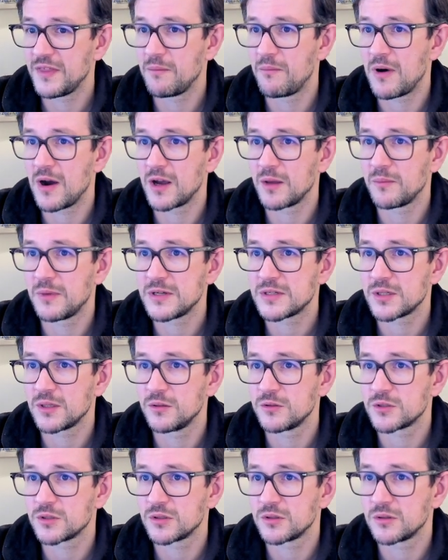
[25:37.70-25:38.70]
bug in my
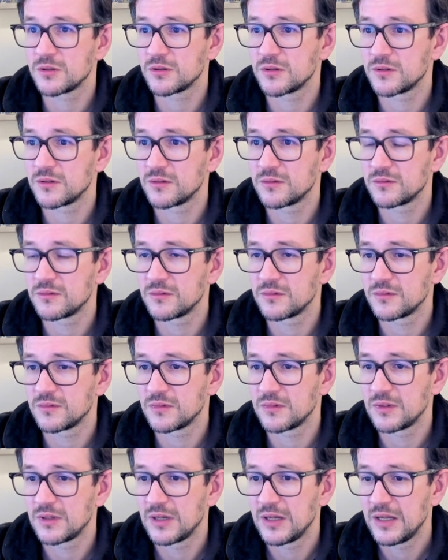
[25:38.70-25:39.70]
solution?
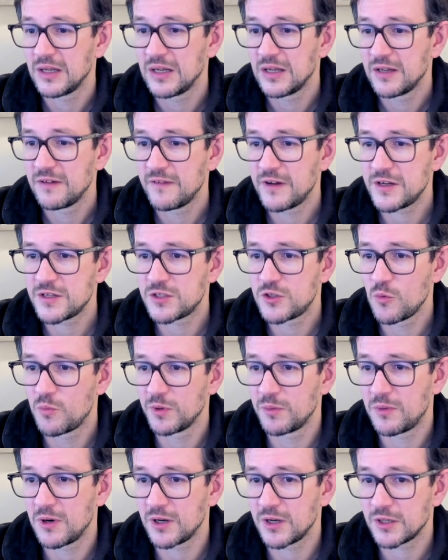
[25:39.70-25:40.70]
Very
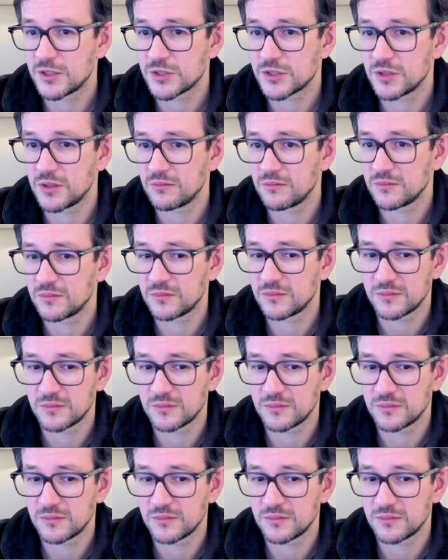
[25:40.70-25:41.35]
stupid bug actually.